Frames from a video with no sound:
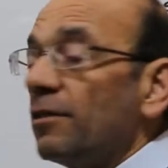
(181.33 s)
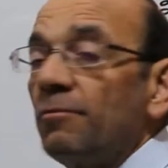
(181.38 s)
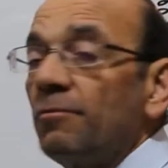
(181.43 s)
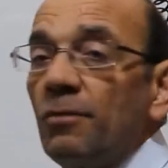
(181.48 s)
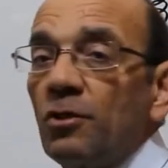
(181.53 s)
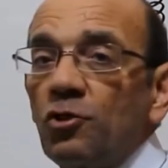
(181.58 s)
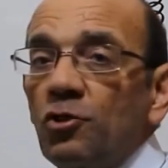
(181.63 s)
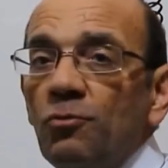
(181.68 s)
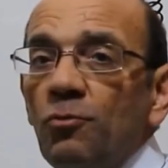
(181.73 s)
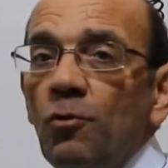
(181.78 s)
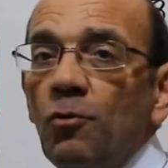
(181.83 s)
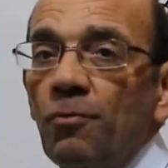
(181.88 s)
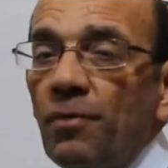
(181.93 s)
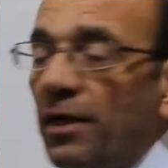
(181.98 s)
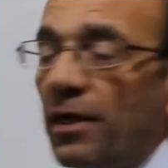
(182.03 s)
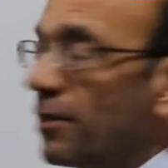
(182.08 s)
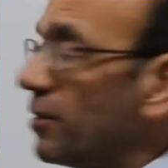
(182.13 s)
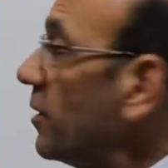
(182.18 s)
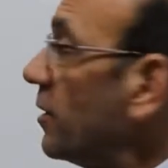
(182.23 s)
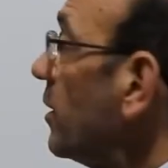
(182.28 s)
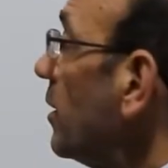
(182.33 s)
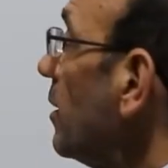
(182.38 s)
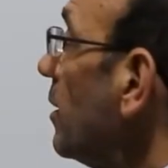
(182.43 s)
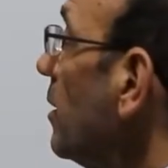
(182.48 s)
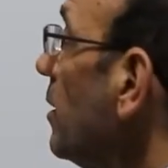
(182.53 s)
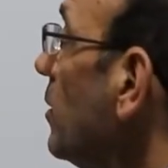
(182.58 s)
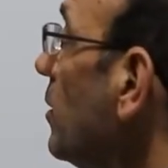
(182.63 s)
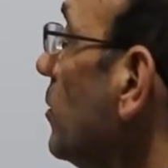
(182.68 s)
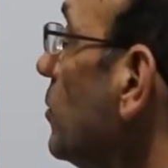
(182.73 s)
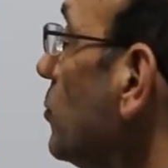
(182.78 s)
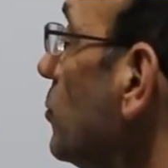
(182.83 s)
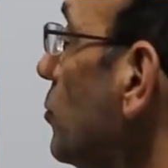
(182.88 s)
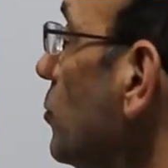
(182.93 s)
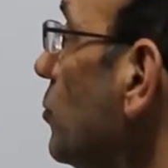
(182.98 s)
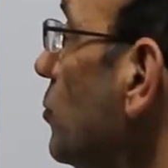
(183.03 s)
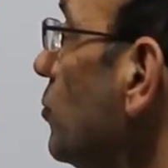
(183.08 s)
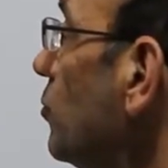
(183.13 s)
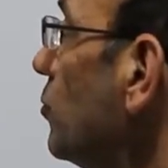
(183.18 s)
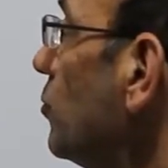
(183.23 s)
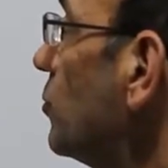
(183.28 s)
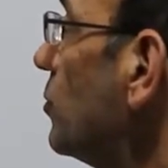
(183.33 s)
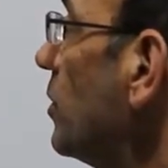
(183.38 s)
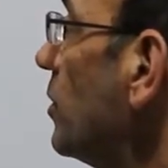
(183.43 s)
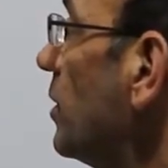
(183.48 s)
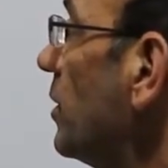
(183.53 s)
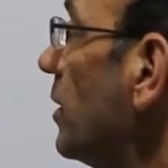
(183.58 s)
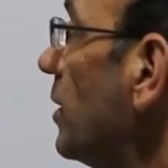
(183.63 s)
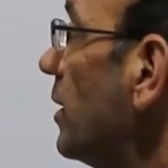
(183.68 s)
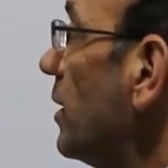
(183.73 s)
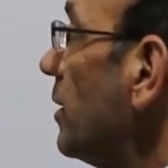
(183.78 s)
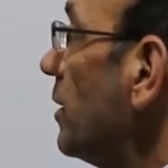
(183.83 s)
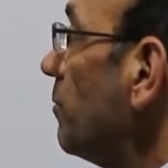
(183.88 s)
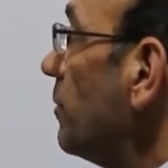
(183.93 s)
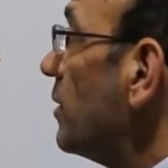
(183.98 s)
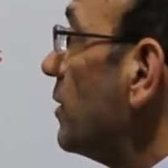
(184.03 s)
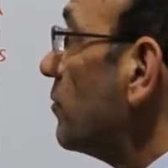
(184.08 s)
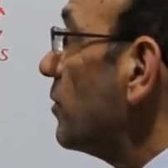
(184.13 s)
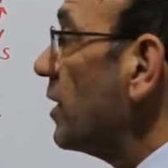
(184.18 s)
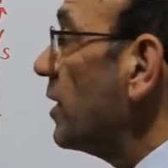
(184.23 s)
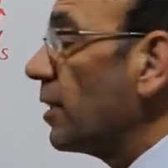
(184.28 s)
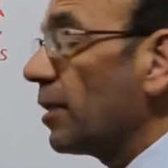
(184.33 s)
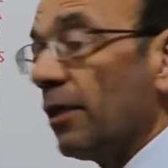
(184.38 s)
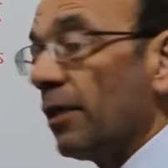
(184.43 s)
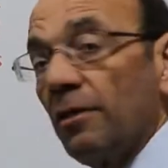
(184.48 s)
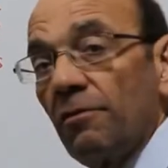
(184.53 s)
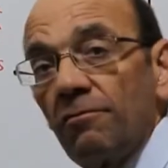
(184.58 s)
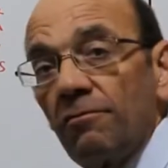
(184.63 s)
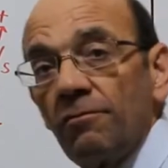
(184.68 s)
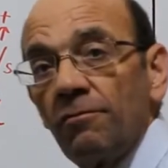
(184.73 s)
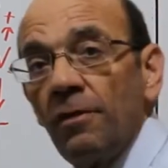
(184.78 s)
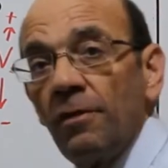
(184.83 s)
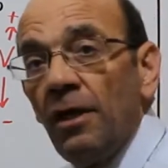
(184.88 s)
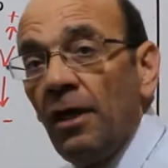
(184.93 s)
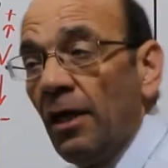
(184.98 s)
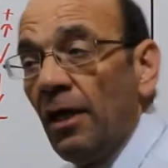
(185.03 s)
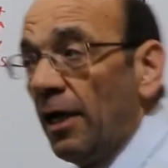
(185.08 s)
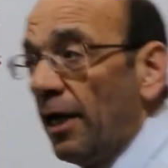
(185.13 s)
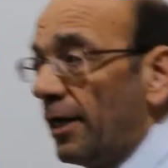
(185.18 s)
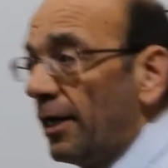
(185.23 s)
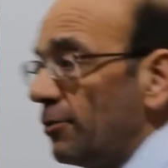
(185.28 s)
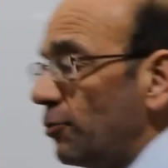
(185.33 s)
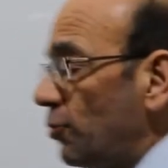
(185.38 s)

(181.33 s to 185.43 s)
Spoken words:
much more practical to use in real life. And to